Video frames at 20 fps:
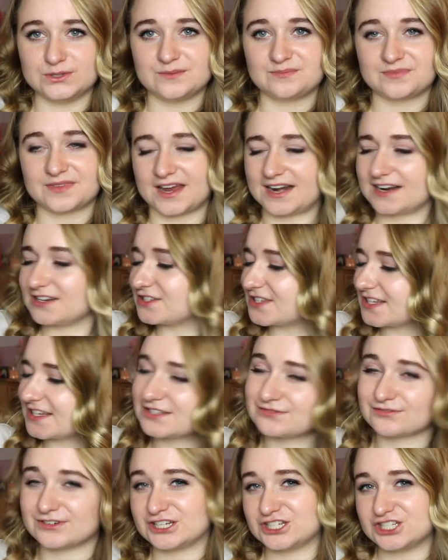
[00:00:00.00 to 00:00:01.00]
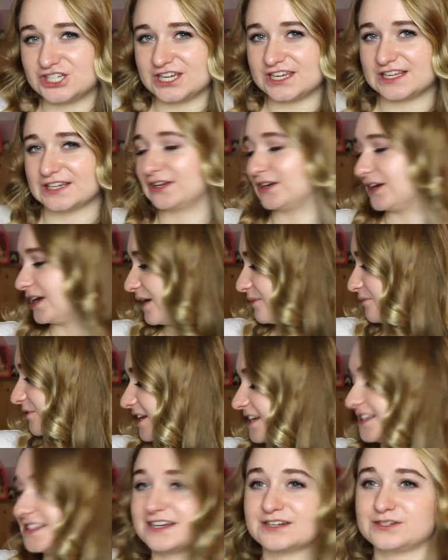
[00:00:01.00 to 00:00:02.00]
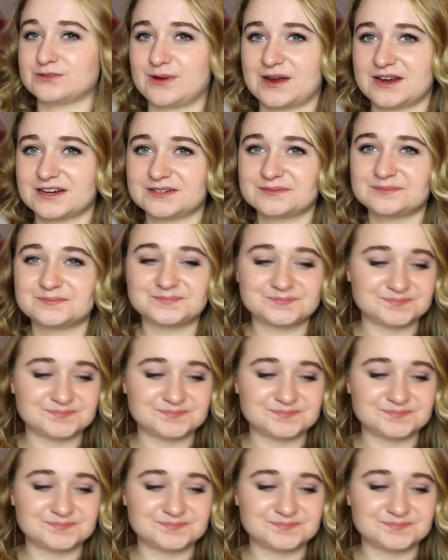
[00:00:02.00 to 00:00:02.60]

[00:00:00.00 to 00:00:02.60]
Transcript: And I just think it's really chic looking. I'm really excited to wear it.